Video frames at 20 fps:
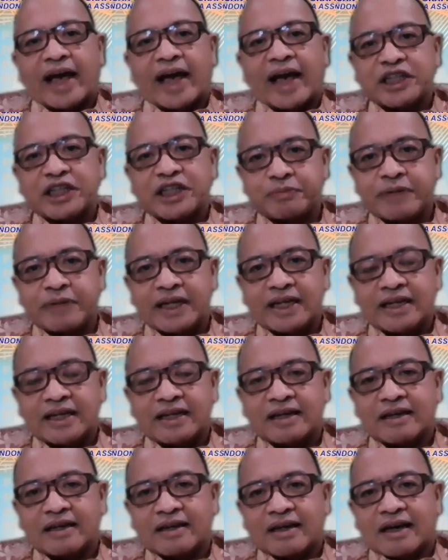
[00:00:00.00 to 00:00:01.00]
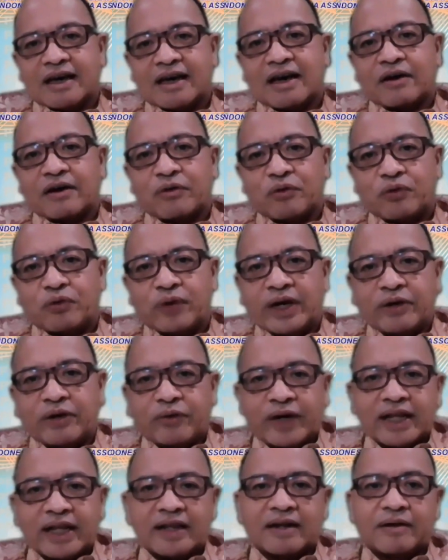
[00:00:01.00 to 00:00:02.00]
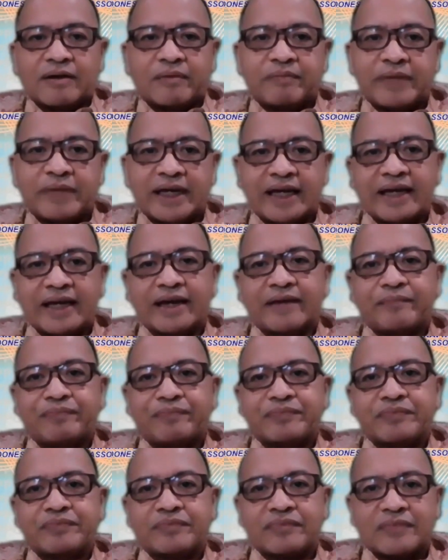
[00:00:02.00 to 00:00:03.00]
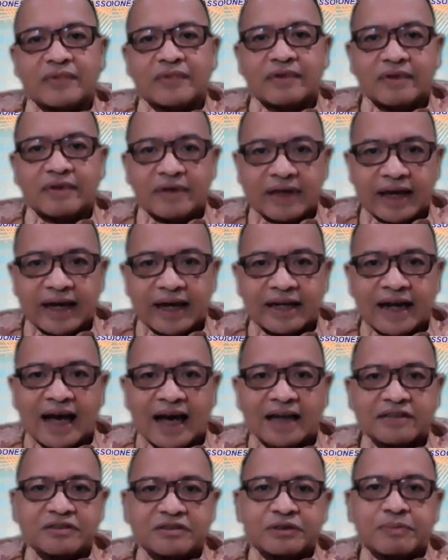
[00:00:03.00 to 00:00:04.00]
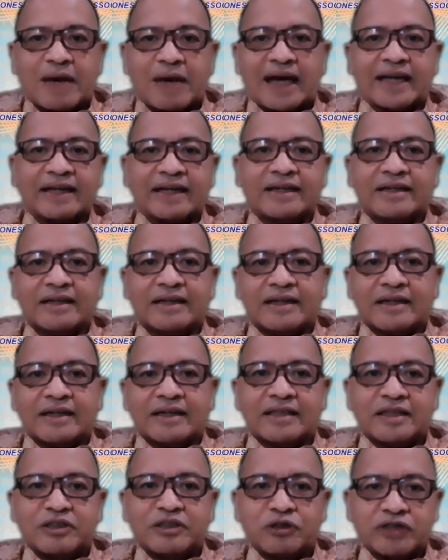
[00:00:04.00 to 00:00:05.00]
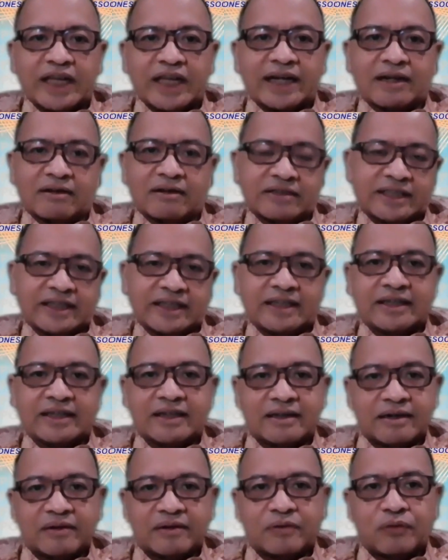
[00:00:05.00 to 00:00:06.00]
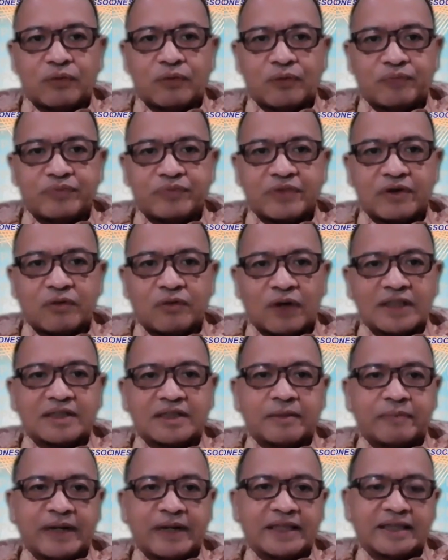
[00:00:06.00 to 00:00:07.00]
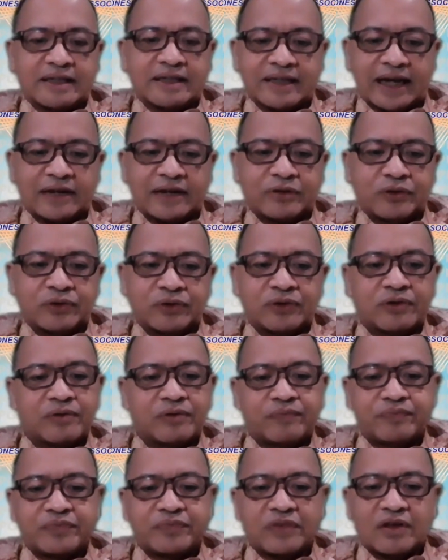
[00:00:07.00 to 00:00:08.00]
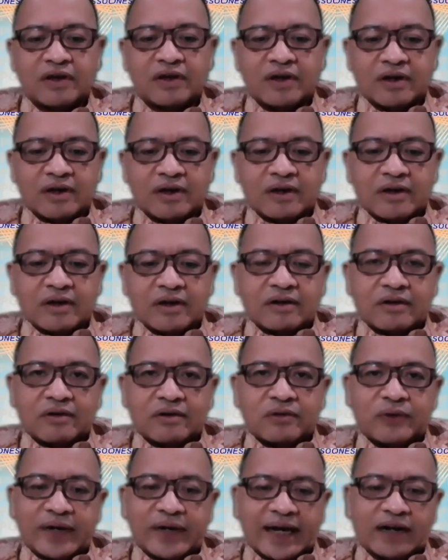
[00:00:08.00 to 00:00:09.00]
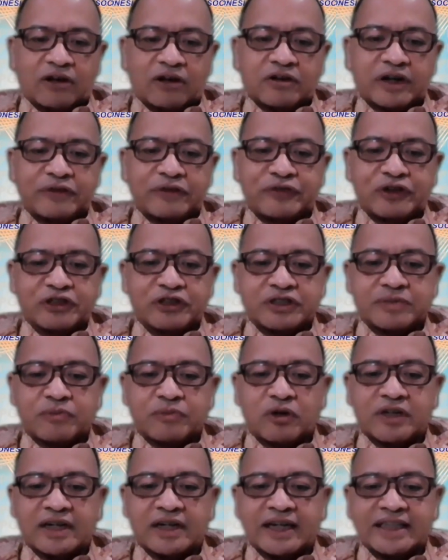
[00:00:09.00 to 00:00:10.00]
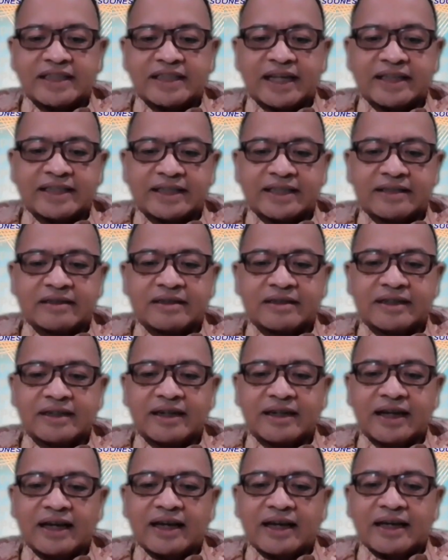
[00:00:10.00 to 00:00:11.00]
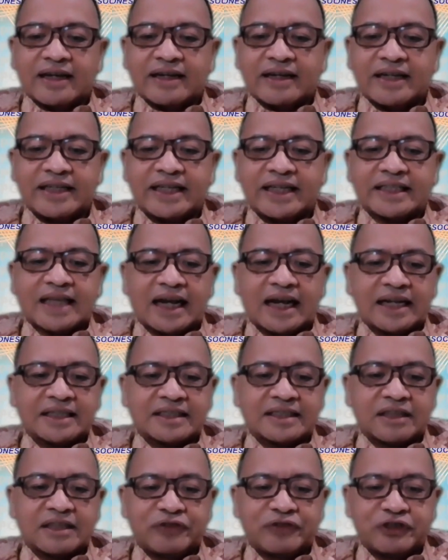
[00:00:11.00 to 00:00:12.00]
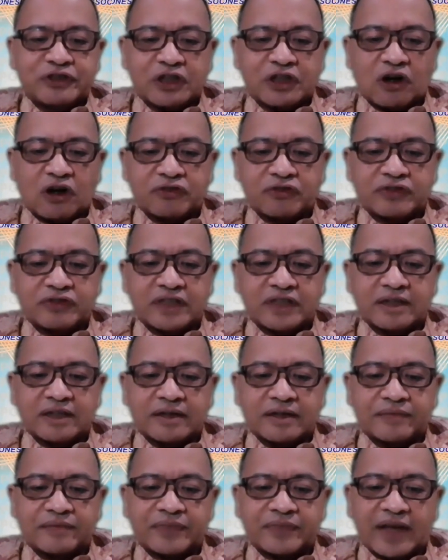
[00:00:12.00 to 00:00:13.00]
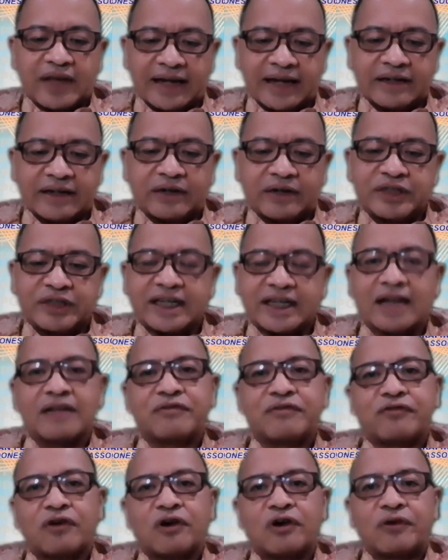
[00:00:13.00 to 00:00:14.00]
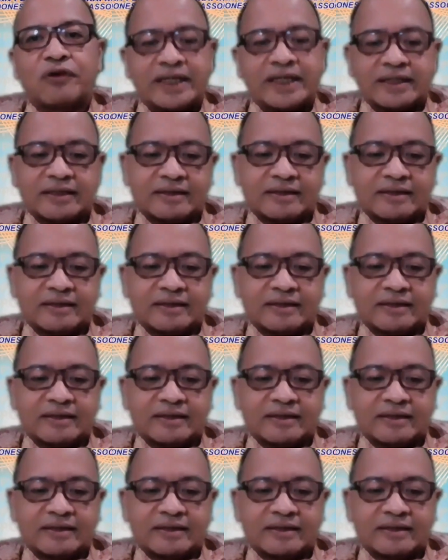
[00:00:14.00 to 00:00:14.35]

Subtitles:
HP, we will be enhanced by the new technology, what the printer can do. We cannot refuse modernization. Digital is the future of the, and we shall follow it.